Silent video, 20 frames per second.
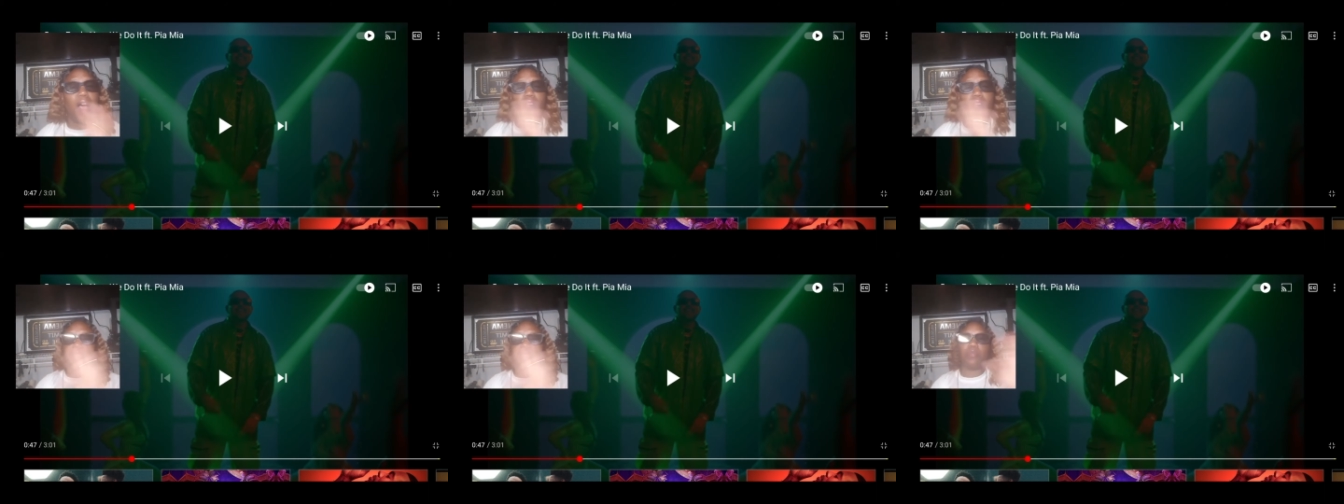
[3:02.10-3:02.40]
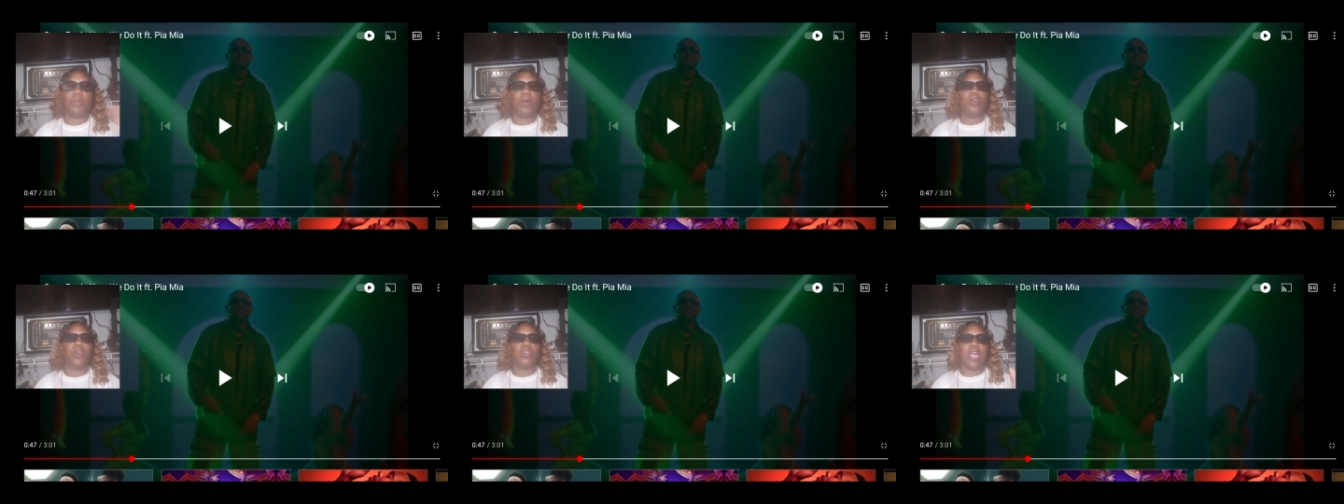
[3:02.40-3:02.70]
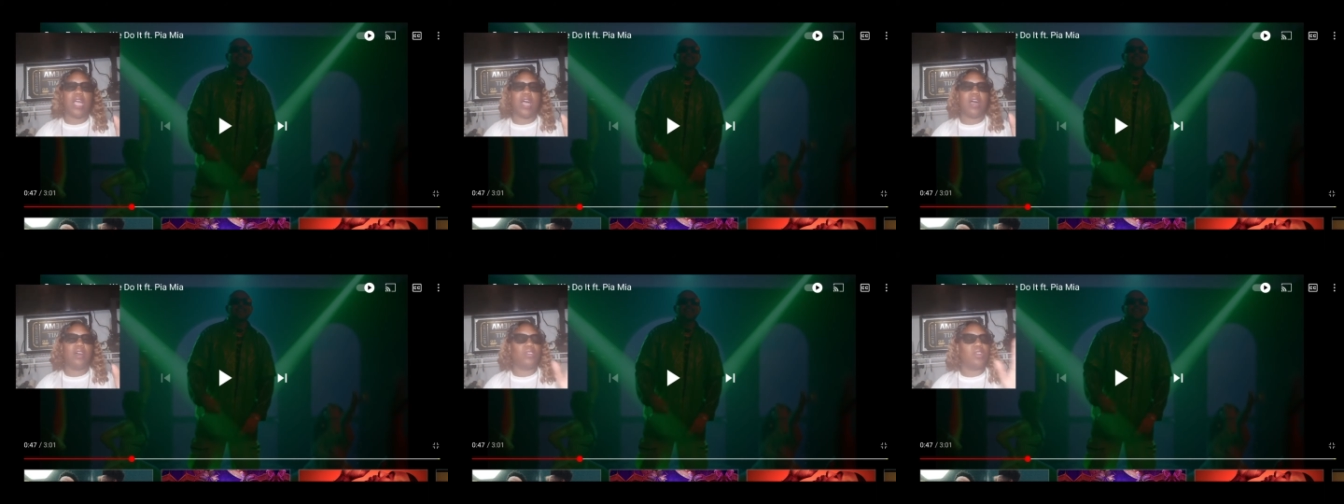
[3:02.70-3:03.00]
I don't
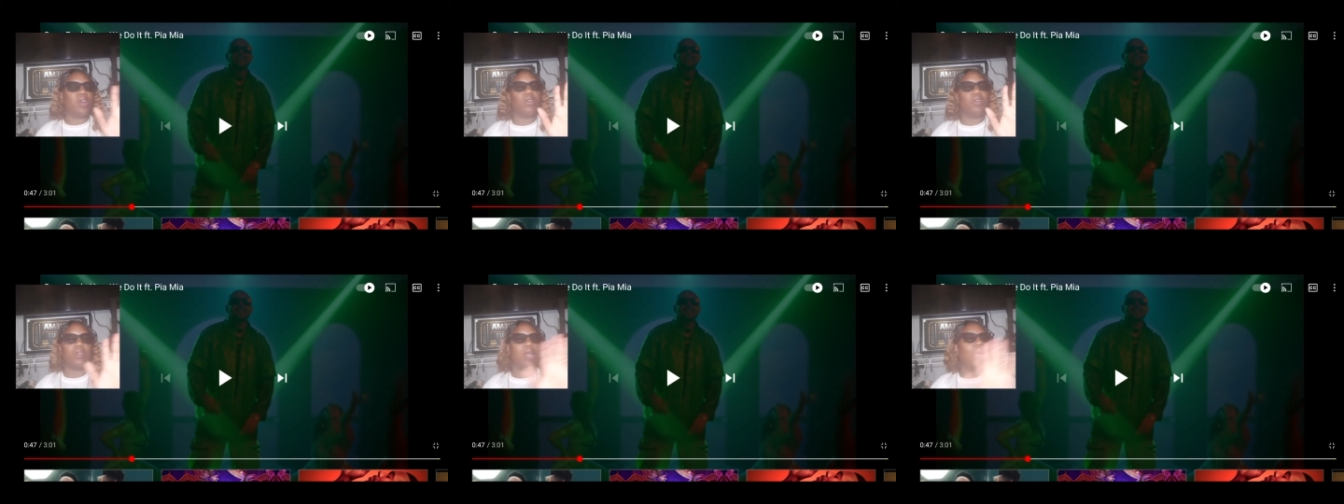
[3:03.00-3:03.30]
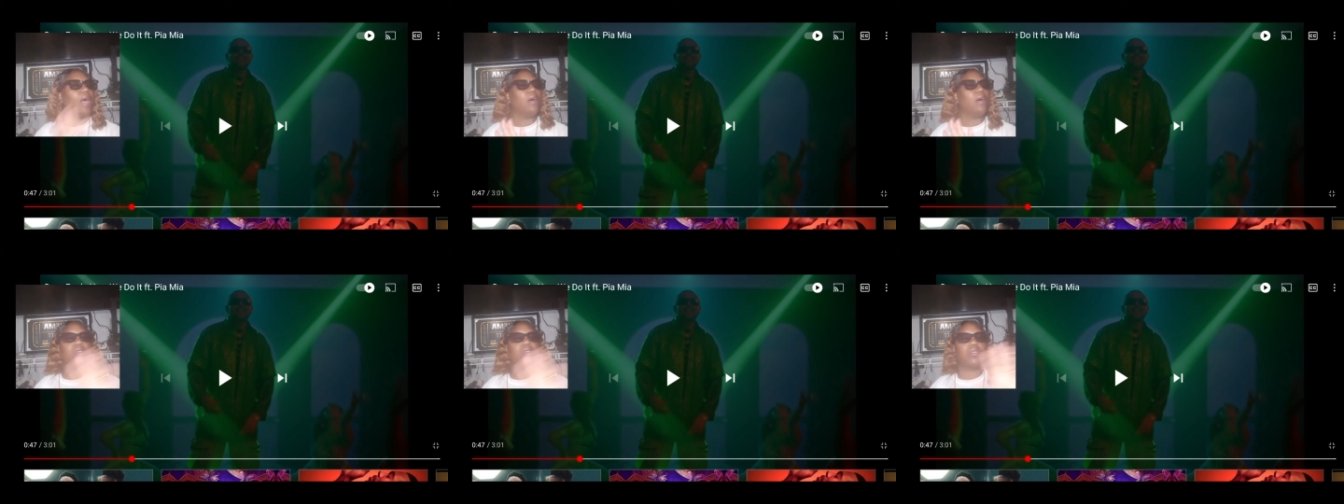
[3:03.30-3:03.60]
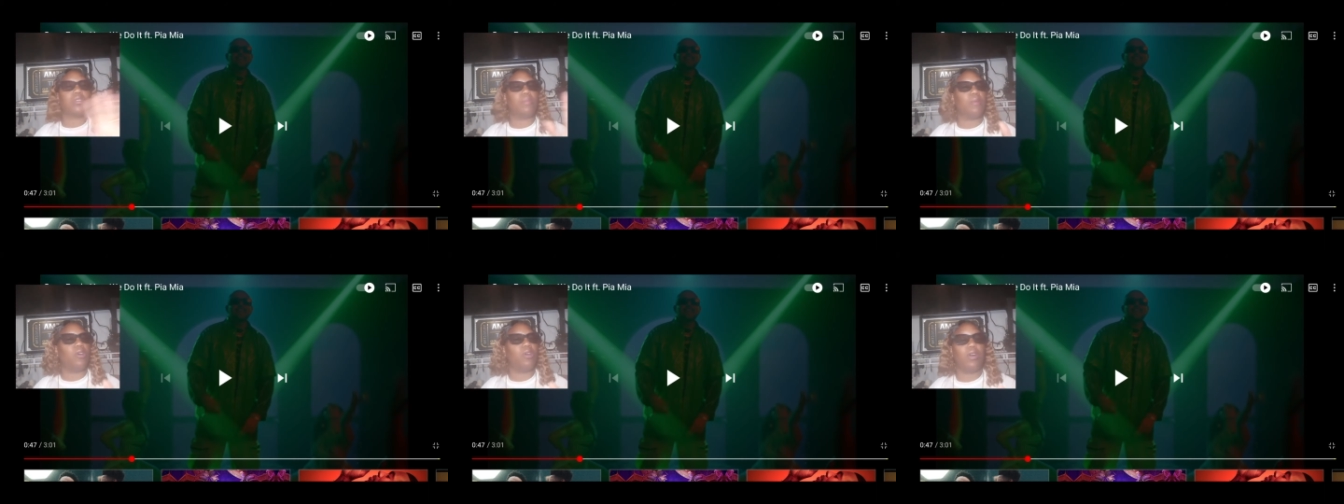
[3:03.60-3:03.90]
smoke, y'all. Don't I
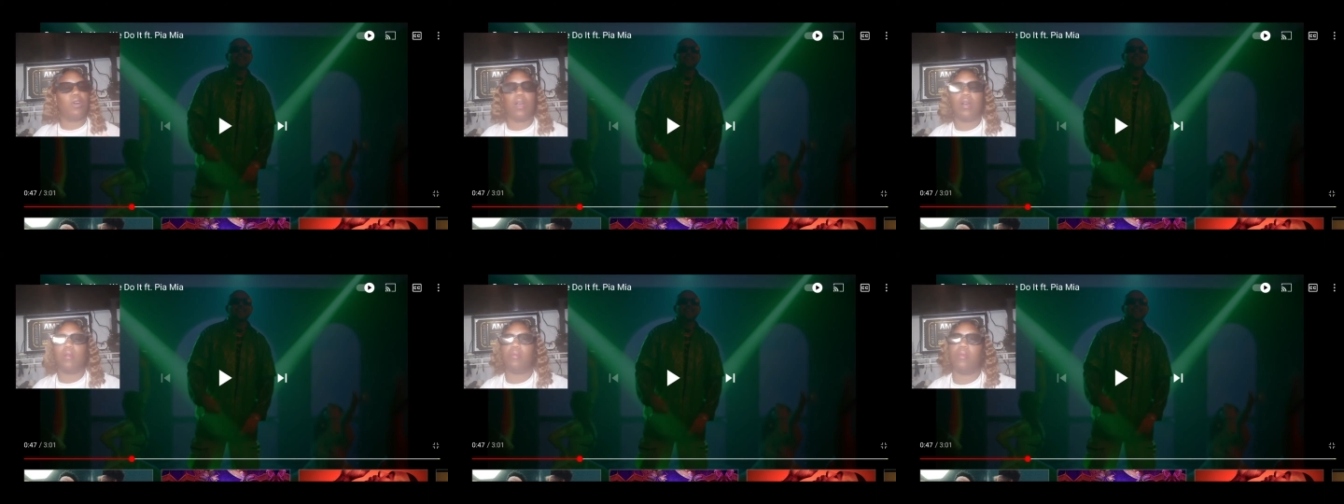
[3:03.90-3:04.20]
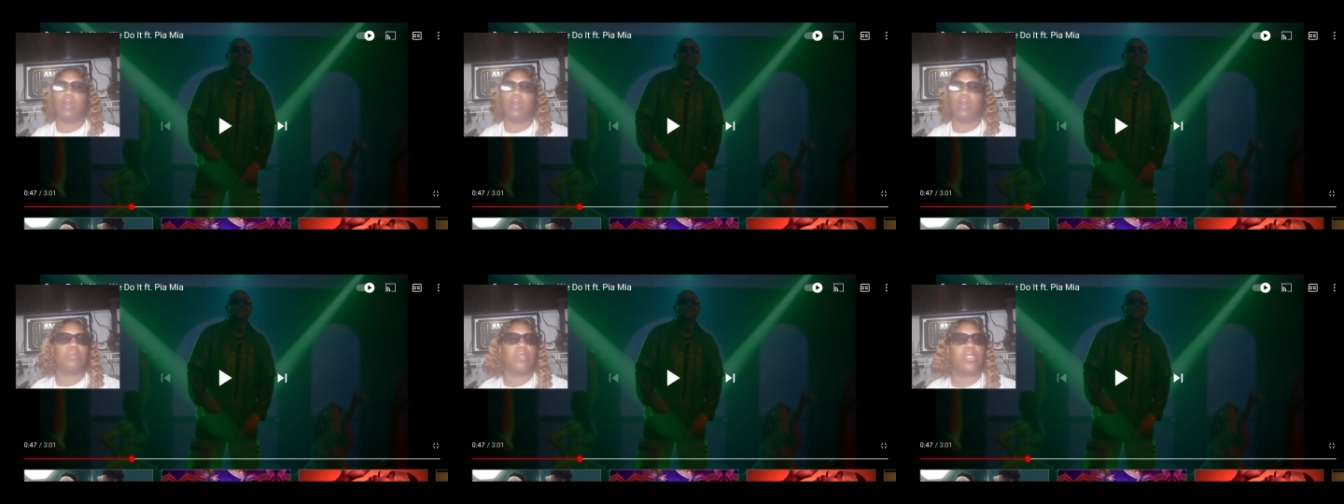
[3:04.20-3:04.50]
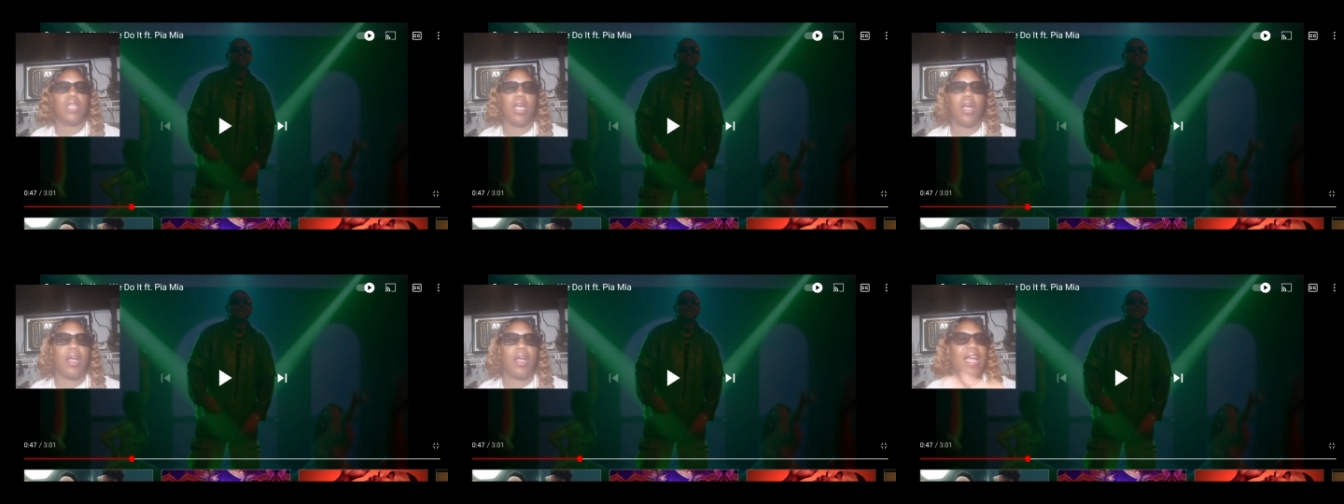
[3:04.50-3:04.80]
don't smoke. I'm I'm
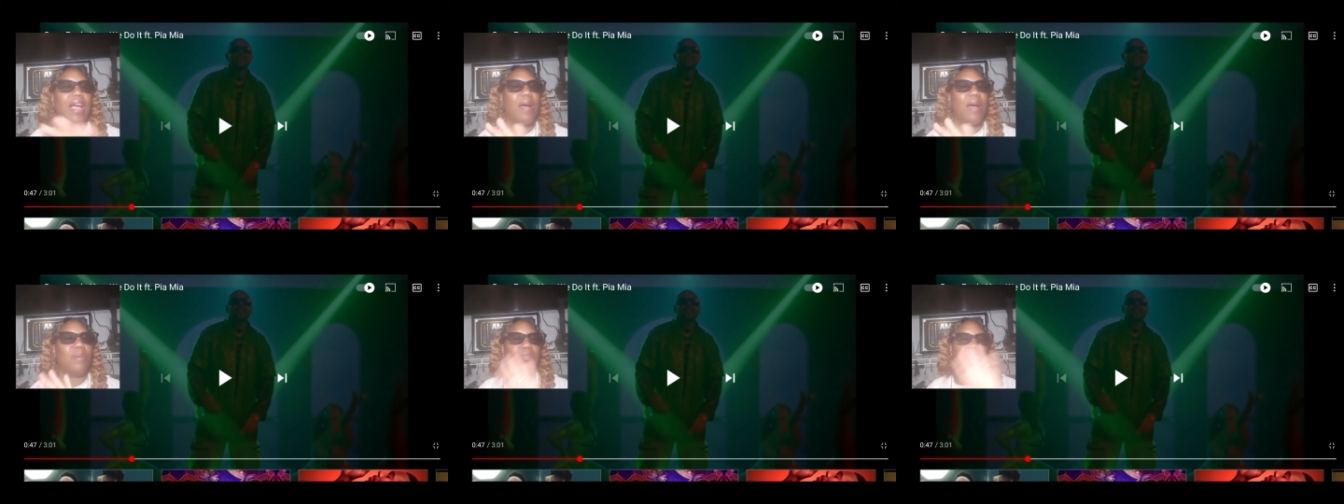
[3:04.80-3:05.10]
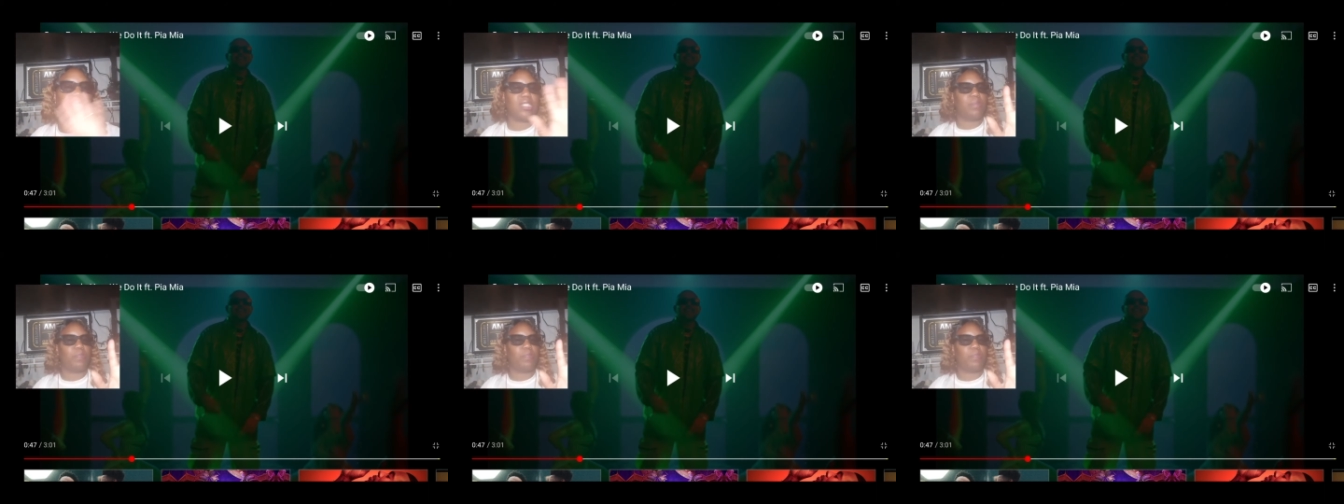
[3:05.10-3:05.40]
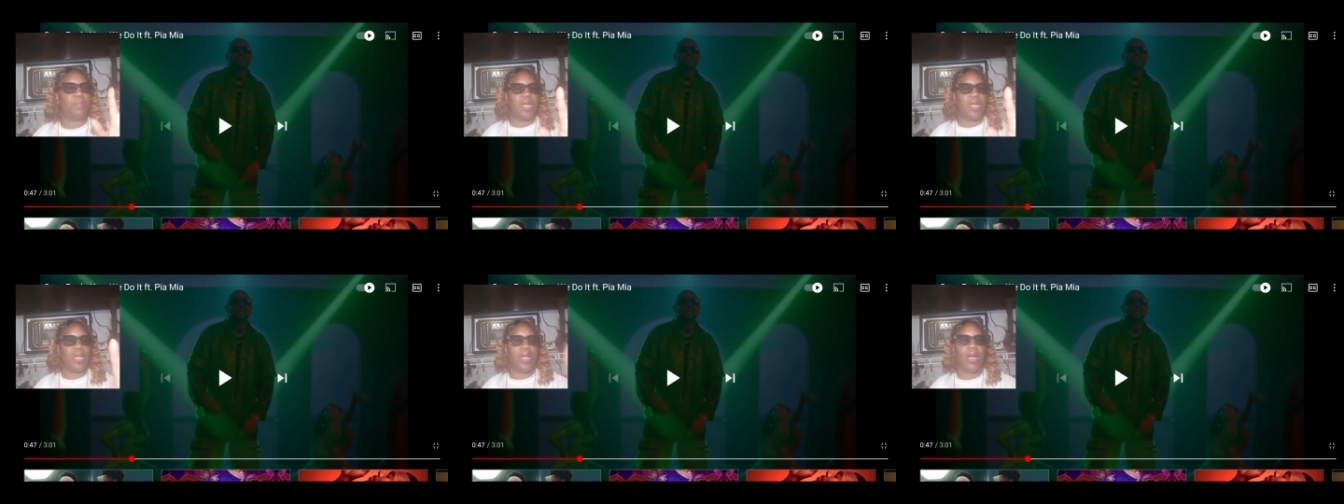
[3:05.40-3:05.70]
sorry. I'm
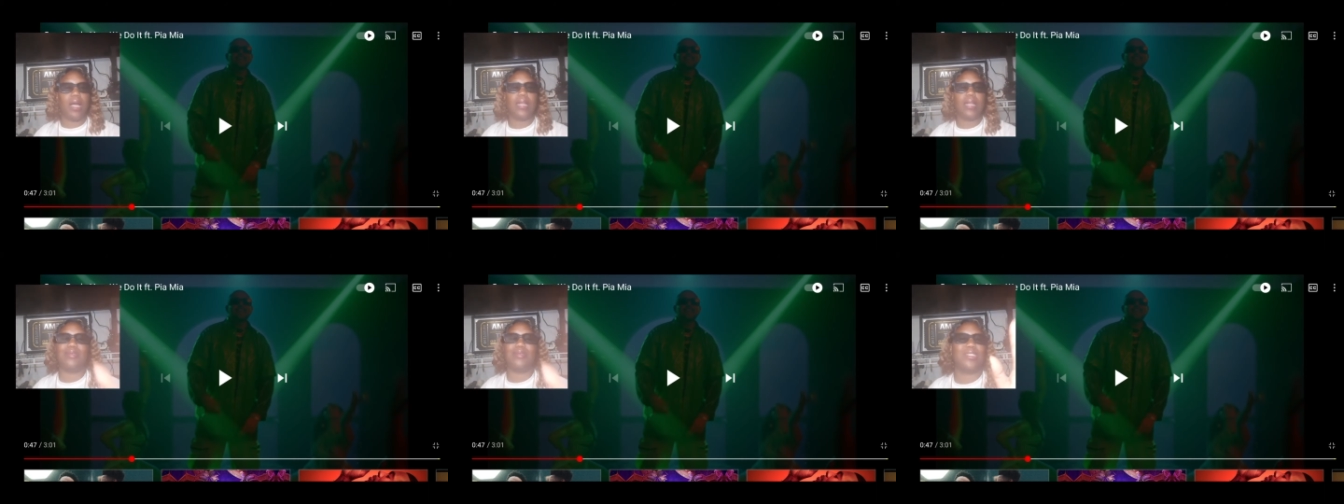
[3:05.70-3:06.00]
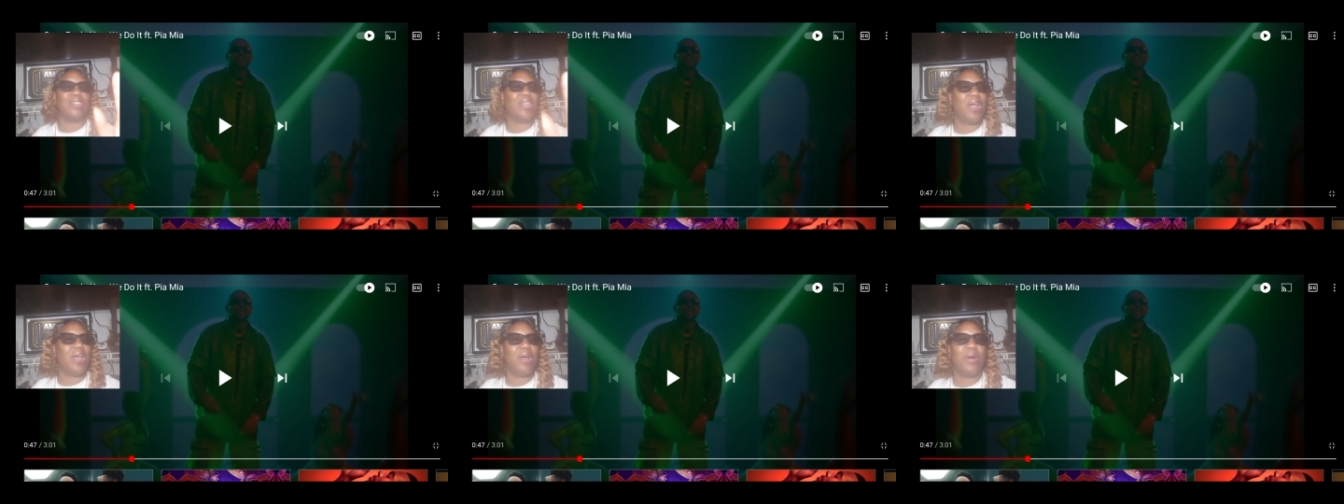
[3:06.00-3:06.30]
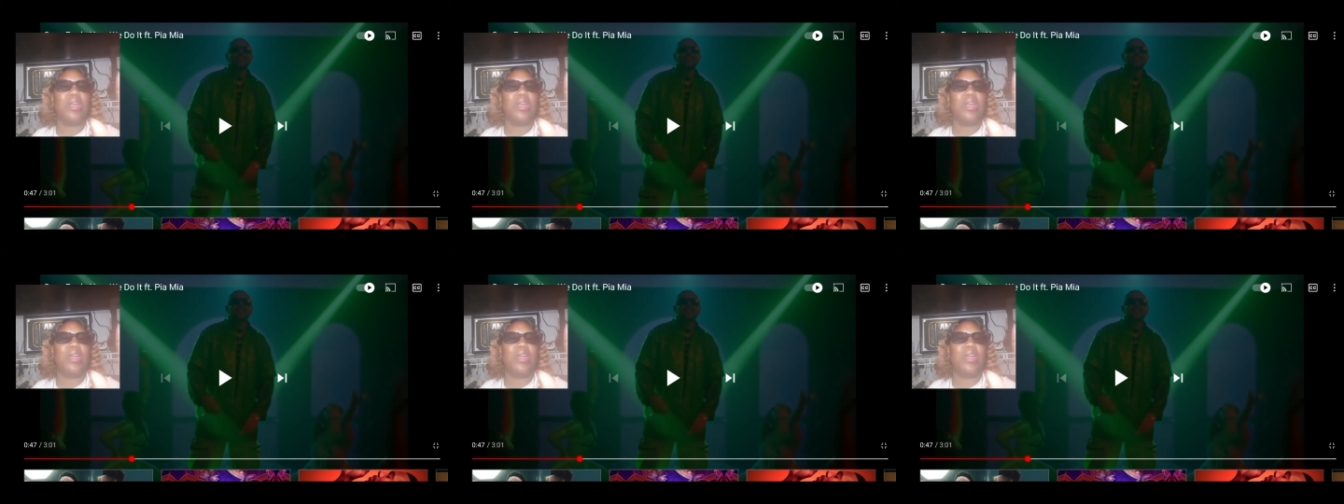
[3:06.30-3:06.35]
just playing. I do.